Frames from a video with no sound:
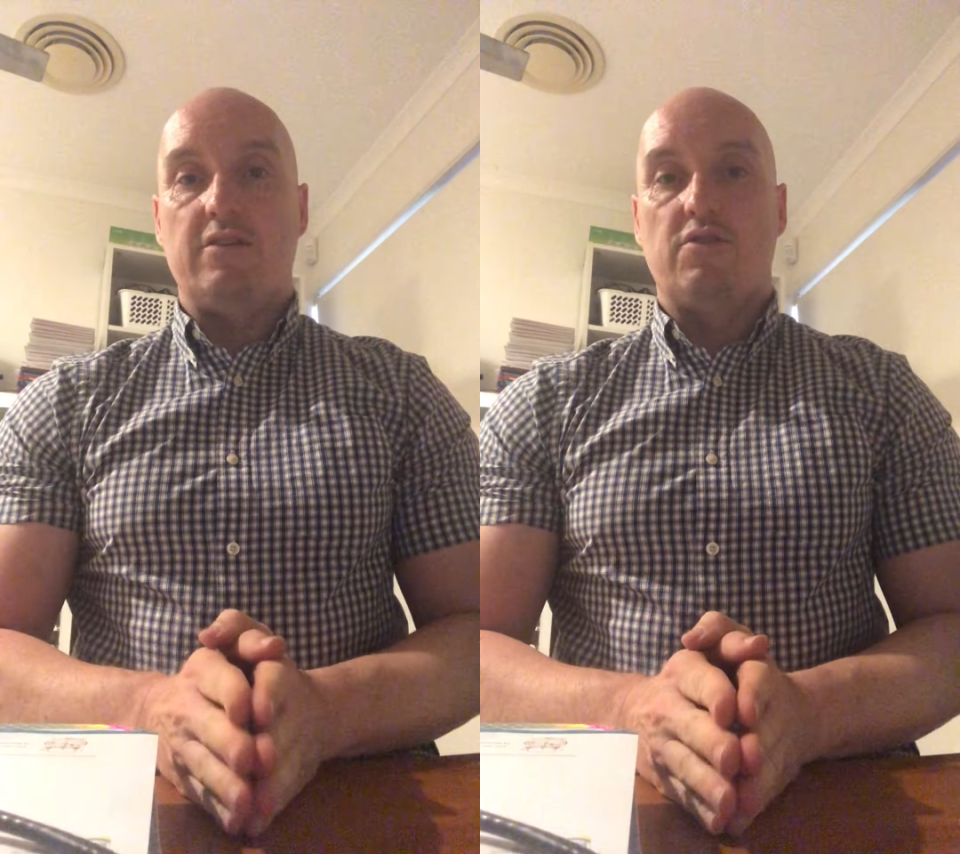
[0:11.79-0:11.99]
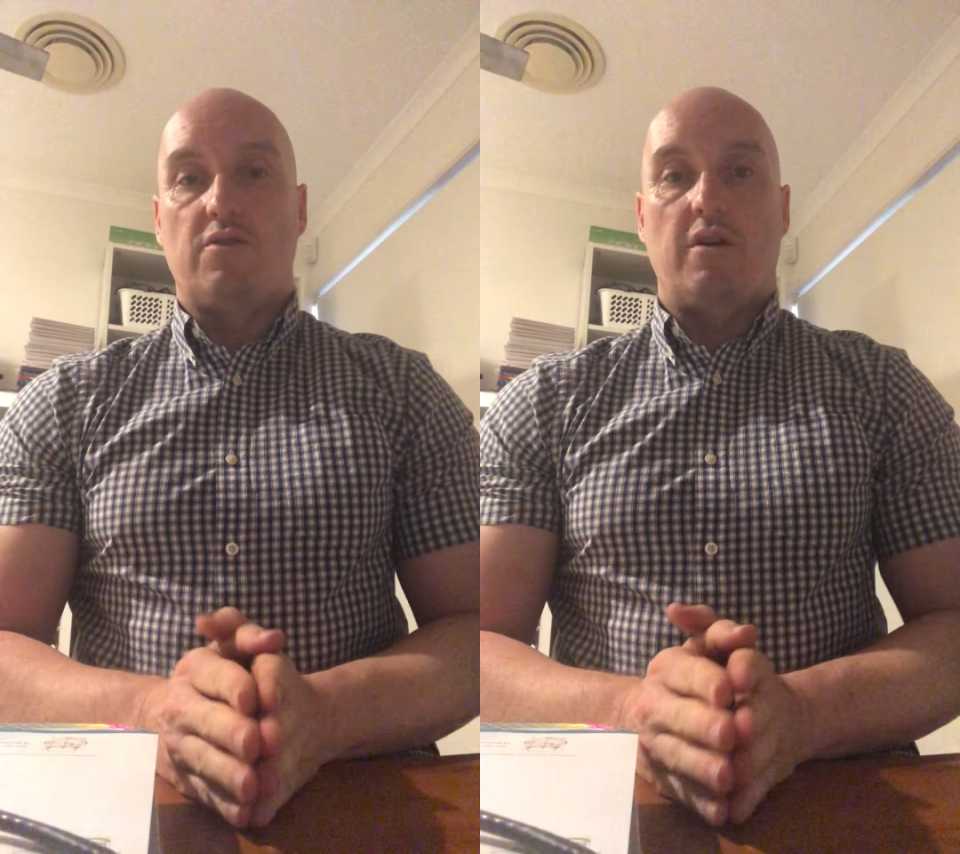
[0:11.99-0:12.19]

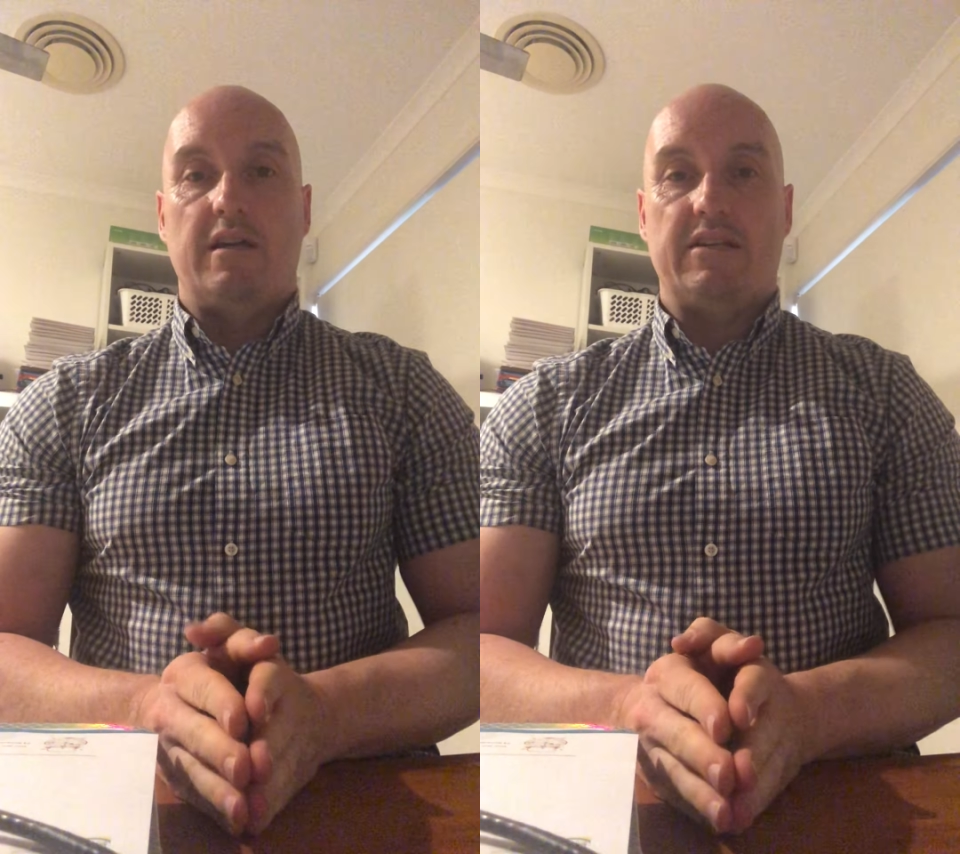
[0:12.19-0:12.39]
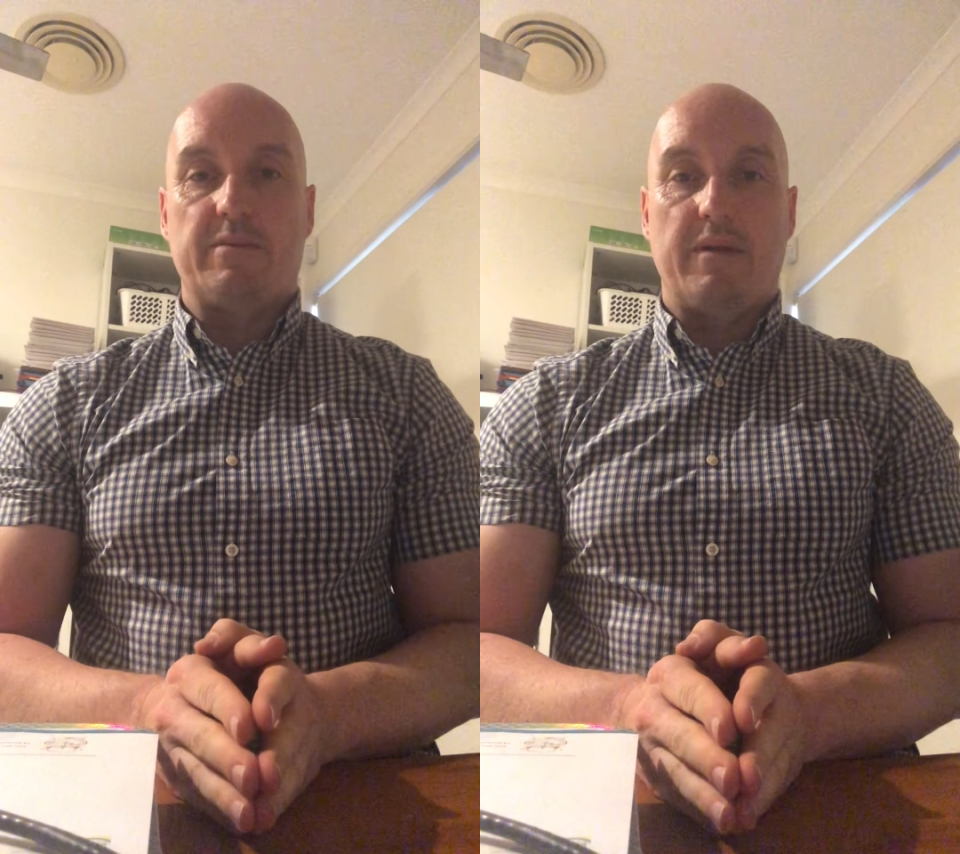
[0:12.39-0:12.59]
to try
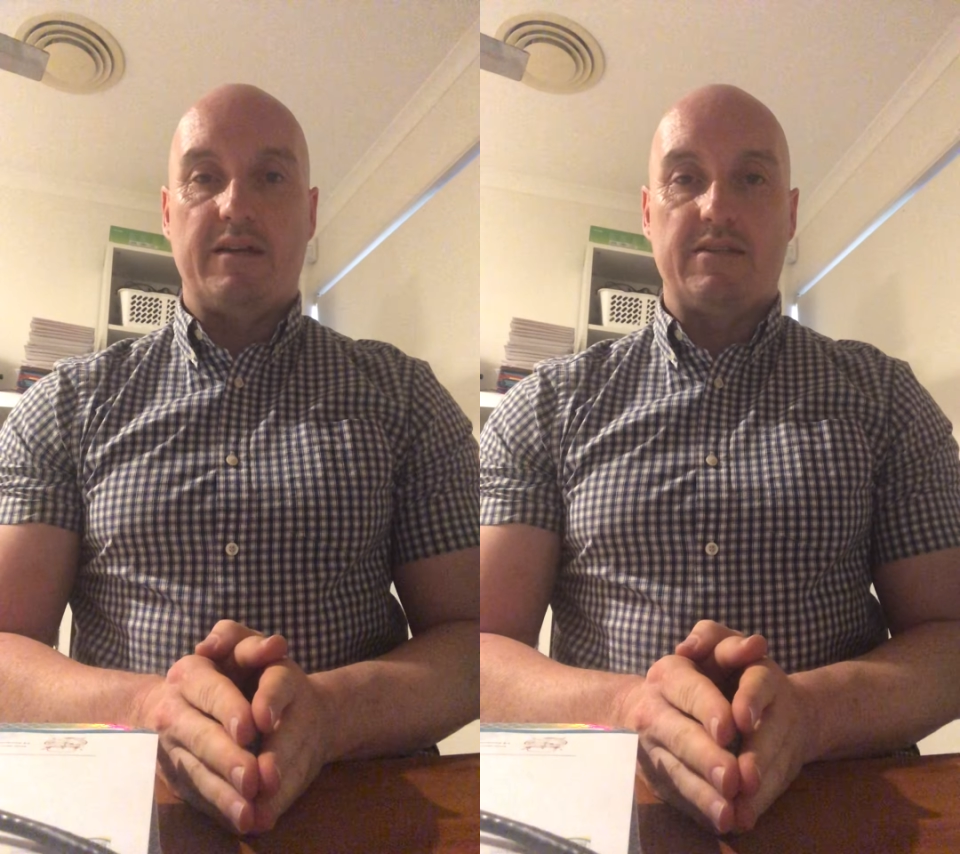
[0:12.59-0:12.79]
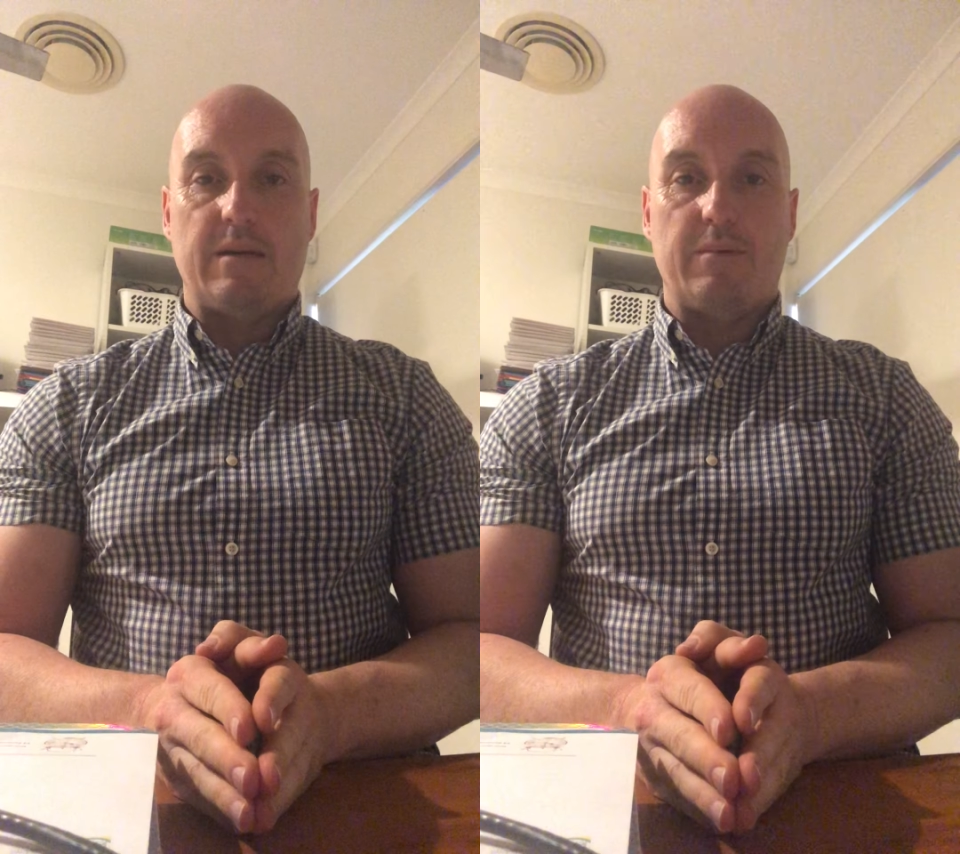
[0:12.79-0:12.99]
and
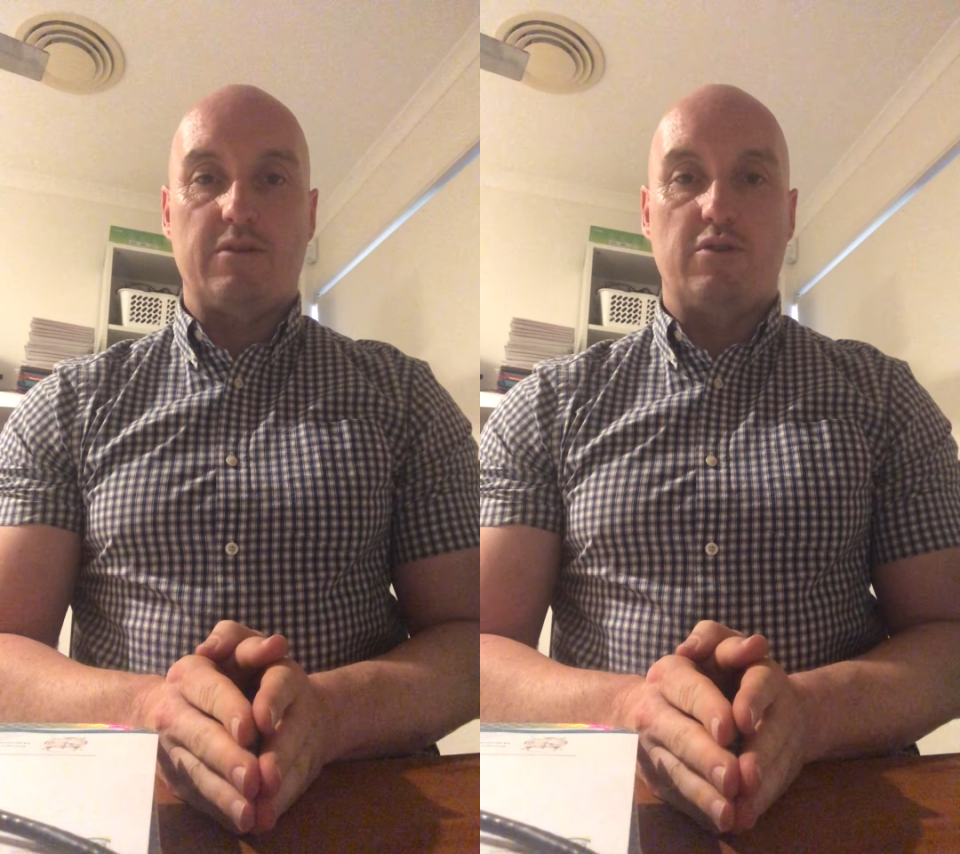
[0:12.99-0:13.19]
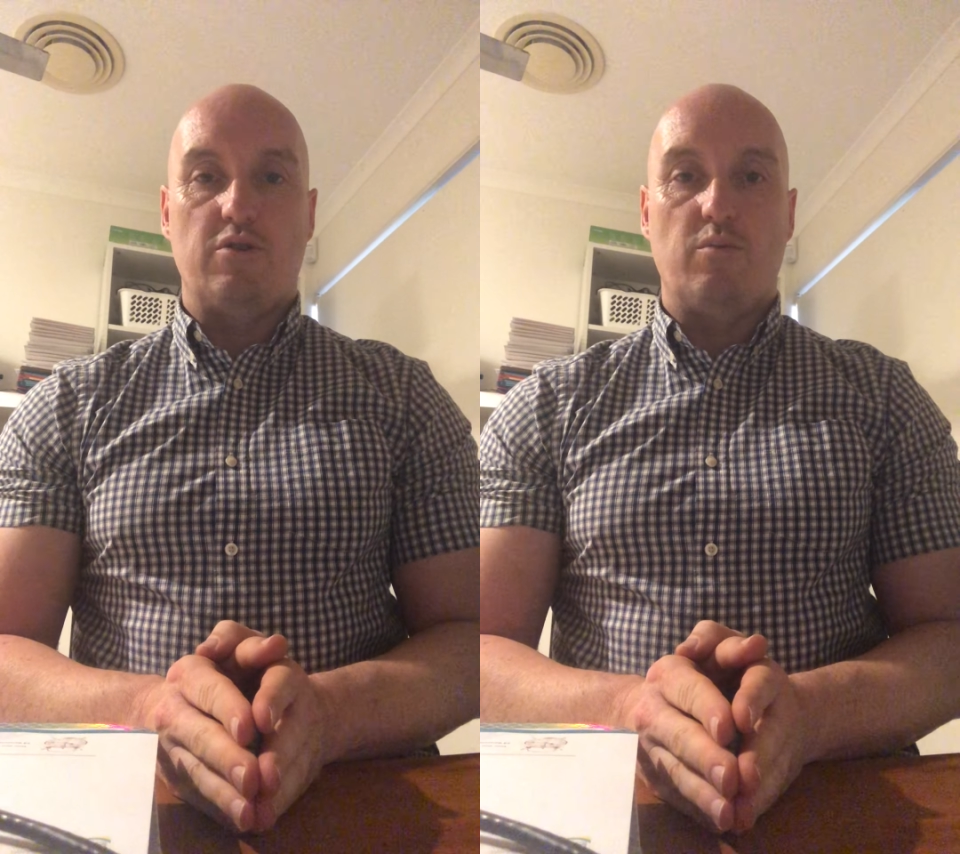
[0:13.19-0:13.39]
explain something
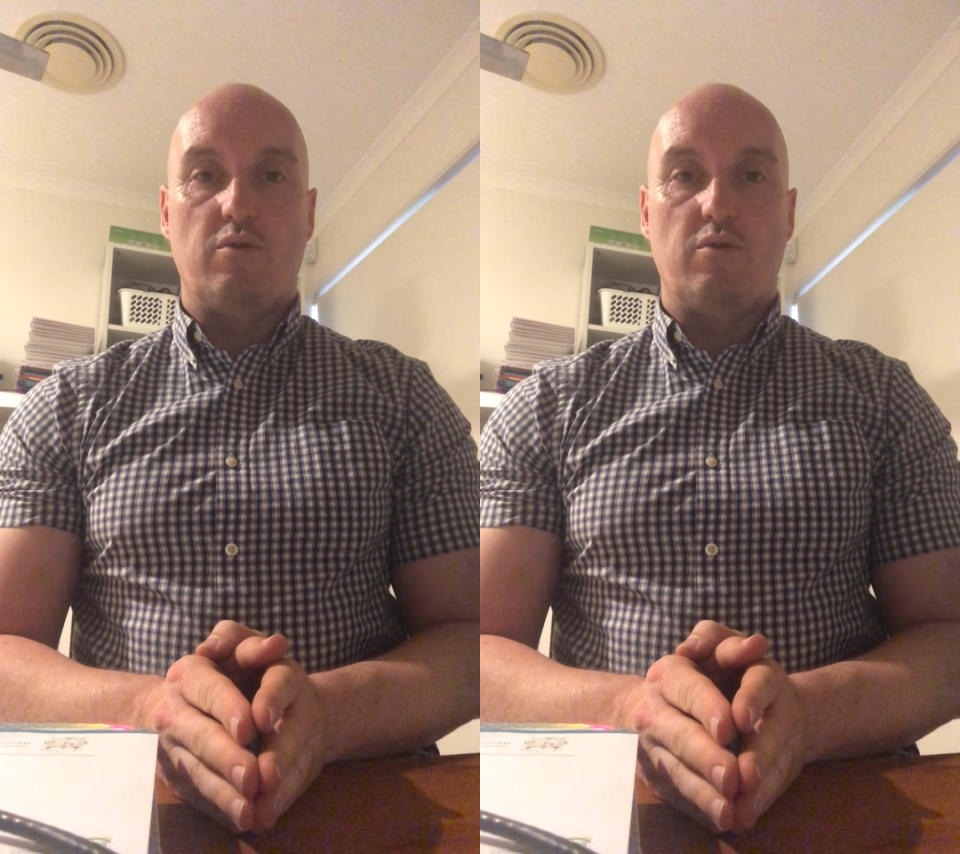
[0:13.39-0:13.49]
to you